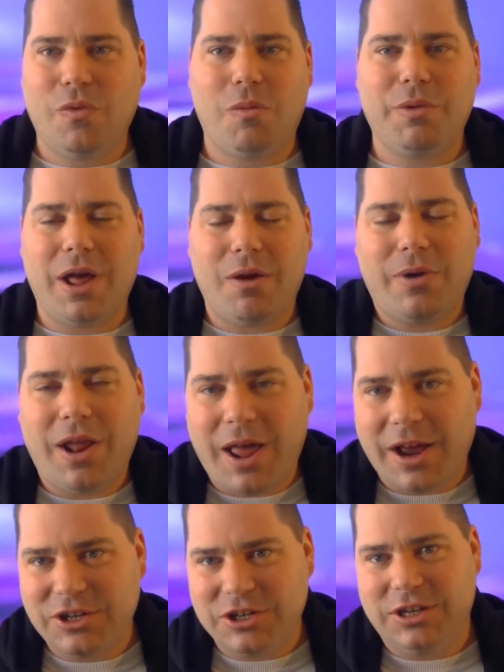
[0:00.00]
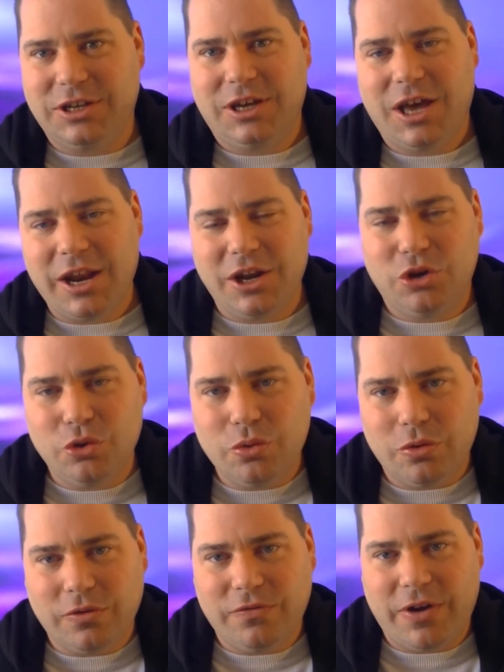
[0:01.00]
well, we're not we're not actually gonna
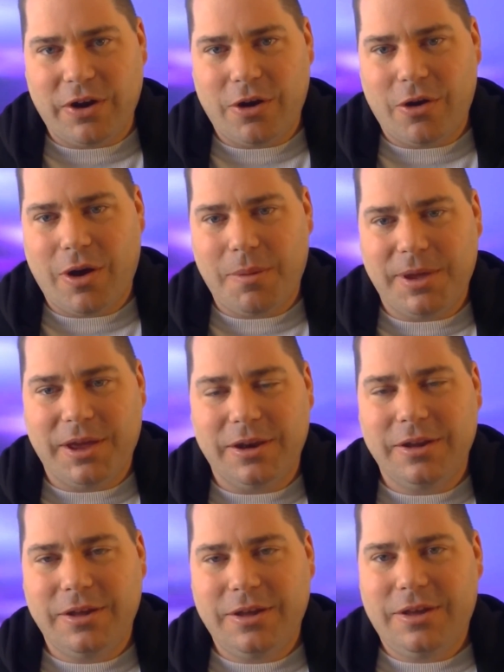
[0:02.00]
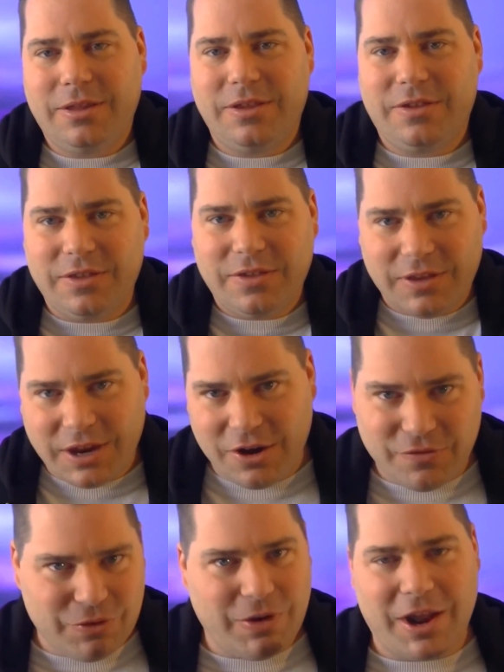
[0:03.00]
duel, Pharaoh. I mean, this this is an
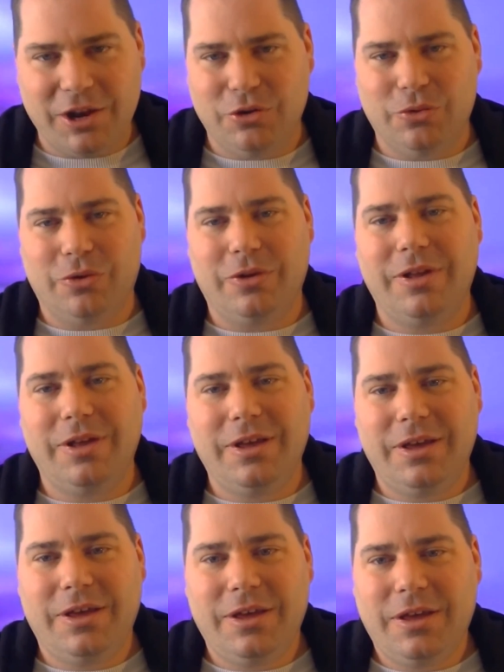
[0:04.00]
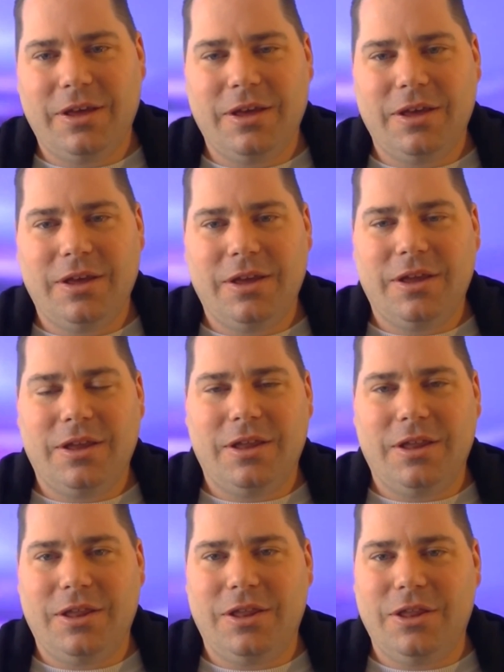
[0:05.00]
interview, not a duel. But that's where you're
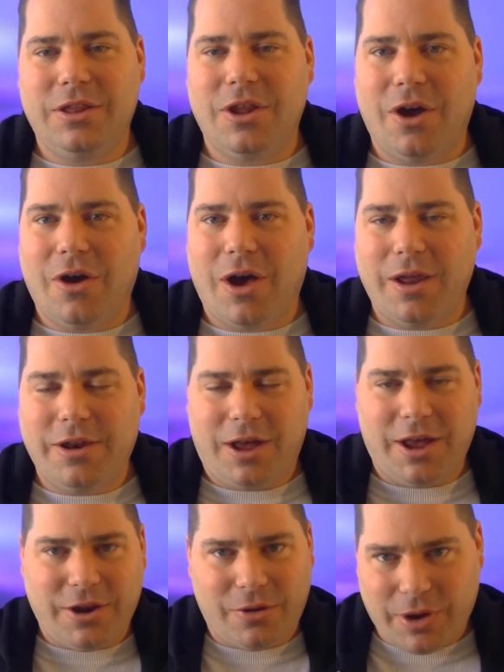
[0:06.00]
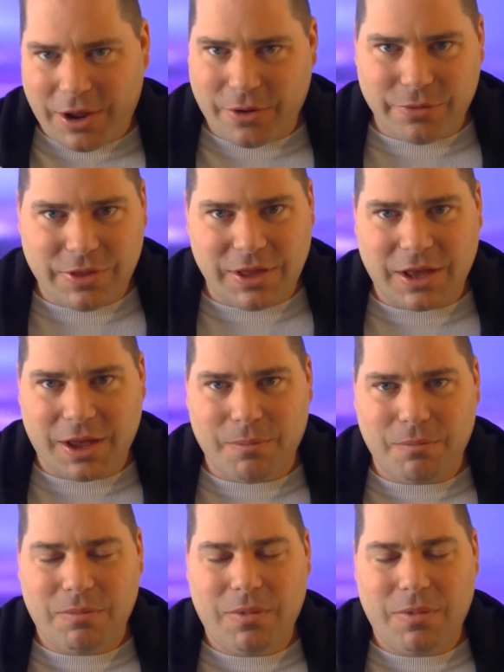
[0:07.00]
wrong. No, I, I don't I don't think I'm.